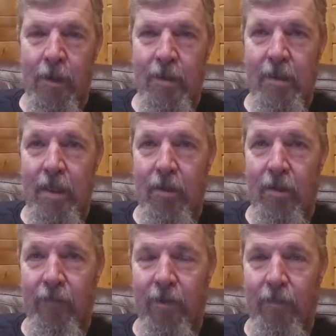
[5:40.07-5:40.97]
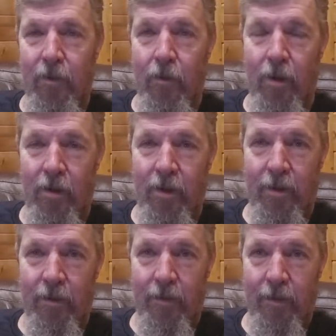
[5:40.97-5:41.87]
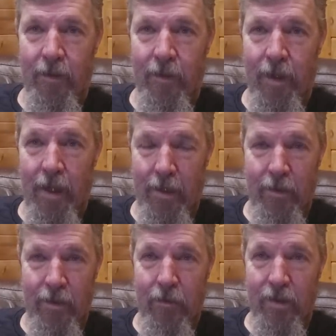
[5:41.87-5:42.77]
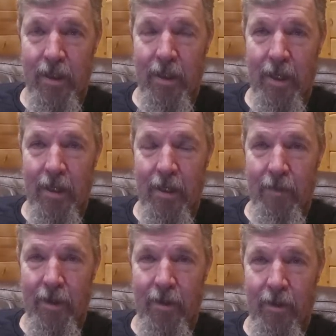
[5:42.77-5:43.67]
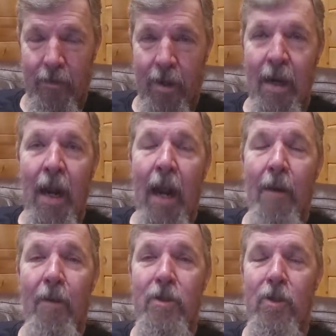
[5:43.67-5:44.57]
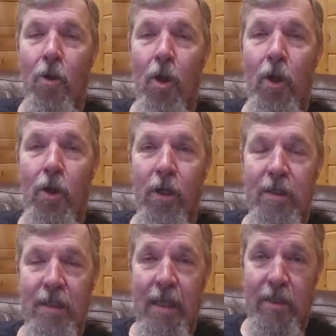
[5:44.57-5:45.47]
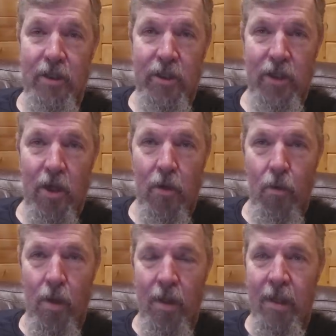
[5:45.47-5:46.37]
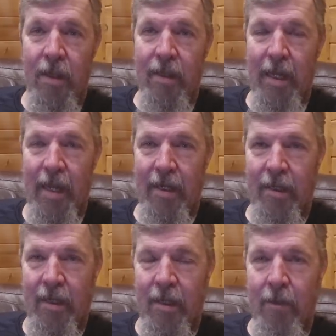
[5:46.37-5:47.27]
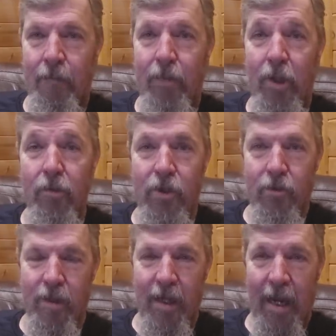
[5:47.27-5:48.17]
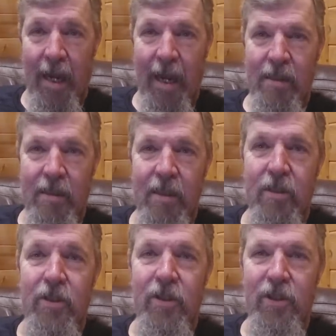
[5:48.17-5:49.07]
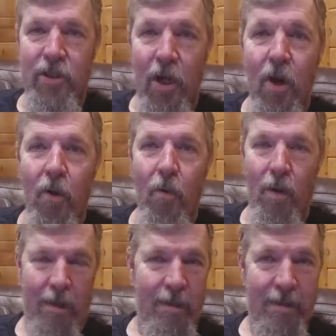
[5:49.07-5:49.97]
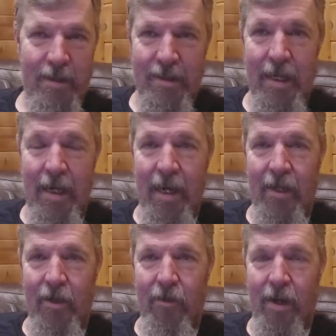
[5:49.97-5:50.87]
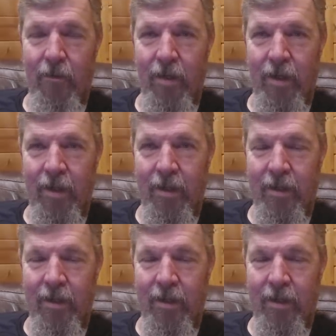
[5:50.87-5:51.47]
Let's say you live up north and there's no sunlight coming through. How much longer does that snow, that putrid acid snow, stay on the ground?